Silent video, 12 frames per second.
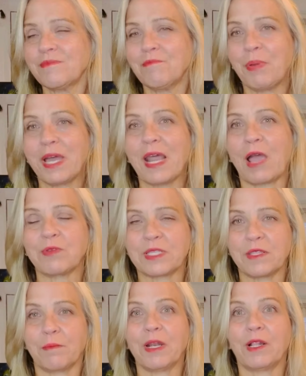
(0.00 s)
but I was
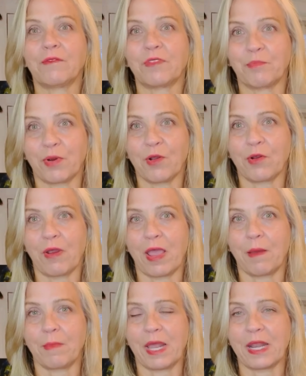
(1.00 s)
in the middle of the
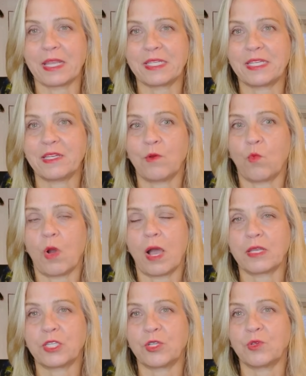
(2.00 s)
program and I didn't
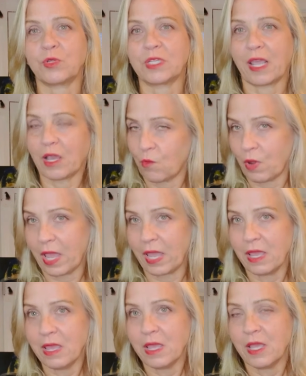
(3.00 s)
want to take
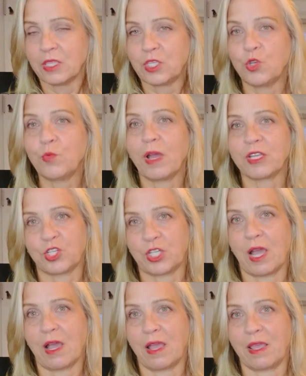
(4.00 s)
away too much
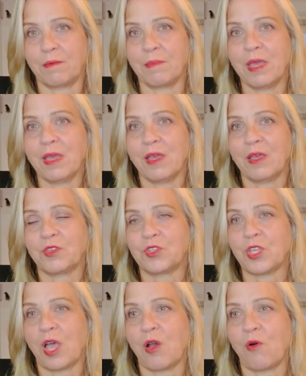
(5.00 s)
time,
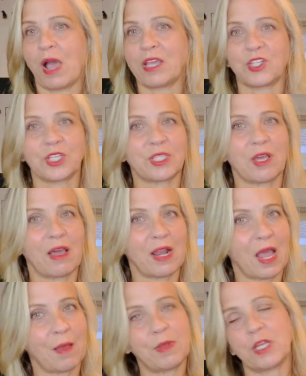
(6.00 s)
so I just thought
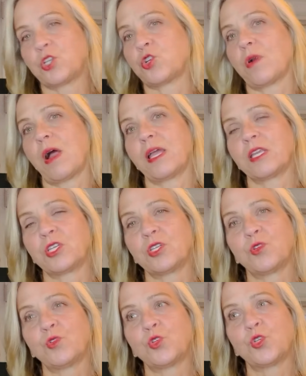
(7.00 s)
I'm gonna try
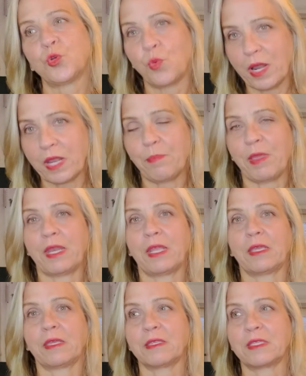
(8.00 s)
20
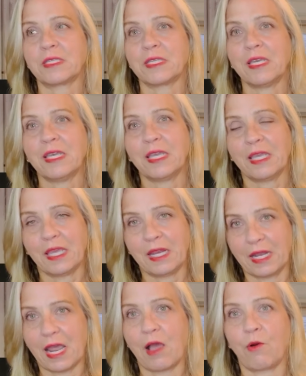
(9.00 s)
paintings in
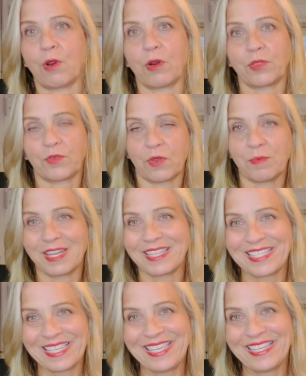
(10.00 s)
an hour, 3
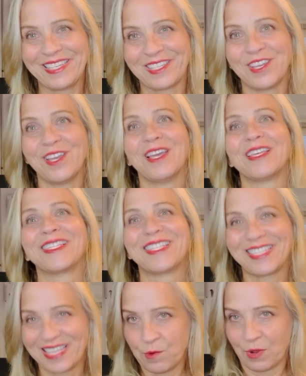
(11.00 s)
minutes each,
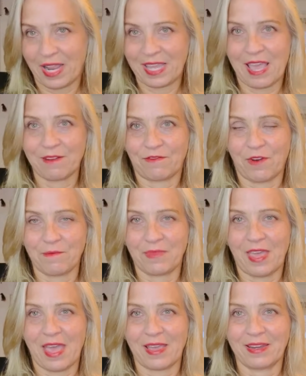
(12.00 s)
see what I get from
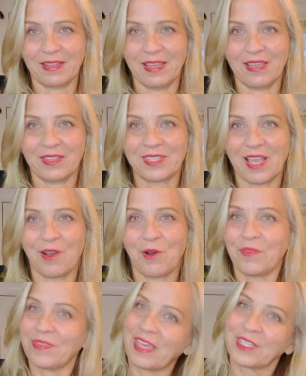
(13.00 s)
that.
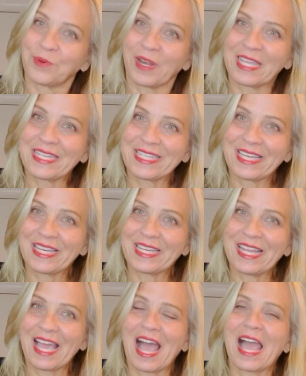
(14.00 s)
So that's what I
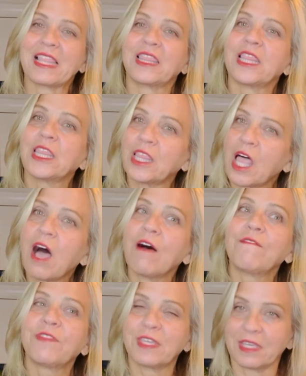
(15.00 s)
did. I
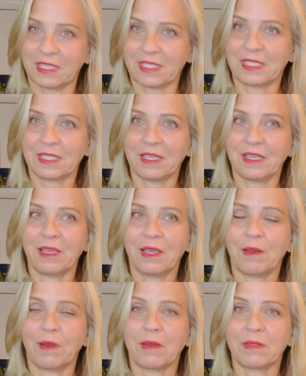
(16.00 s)
love this
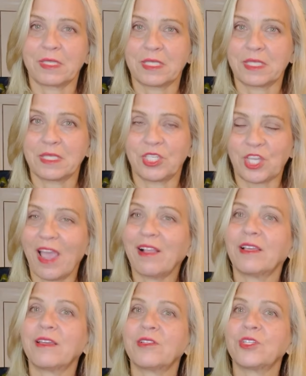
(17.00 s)

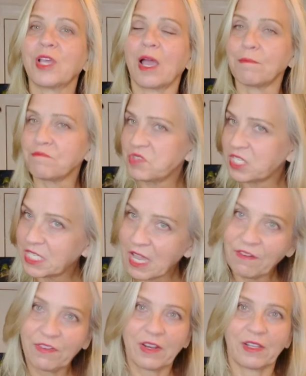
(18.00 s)
challenge. I'm
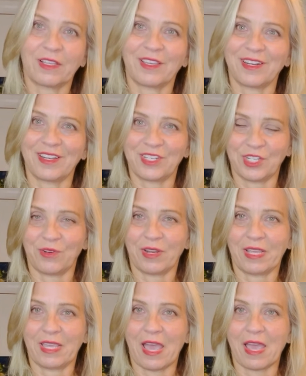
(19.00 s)
definitely gonna do it
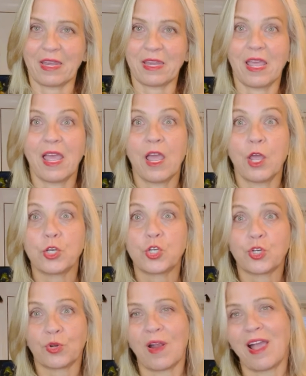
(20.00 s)
again.
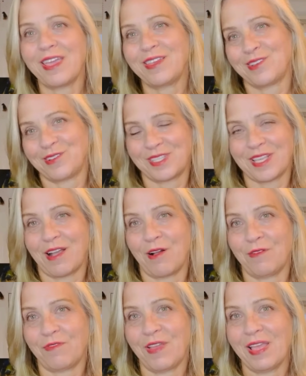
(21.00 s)
Try it
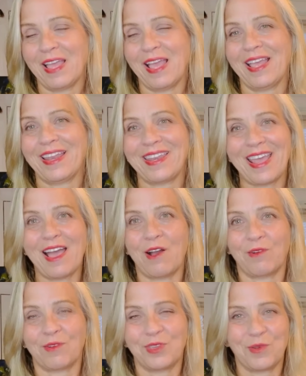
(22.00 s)
yourself.
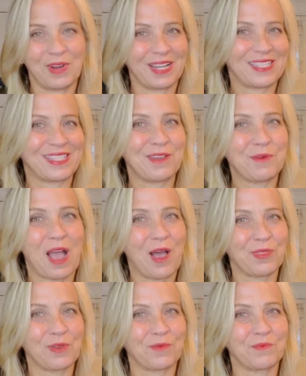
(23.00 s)
Now, you wanna see
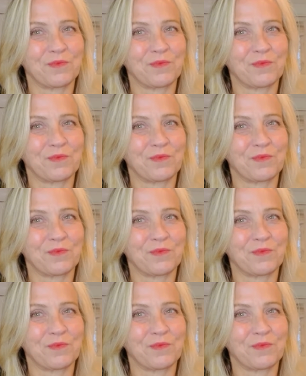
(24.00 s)
how the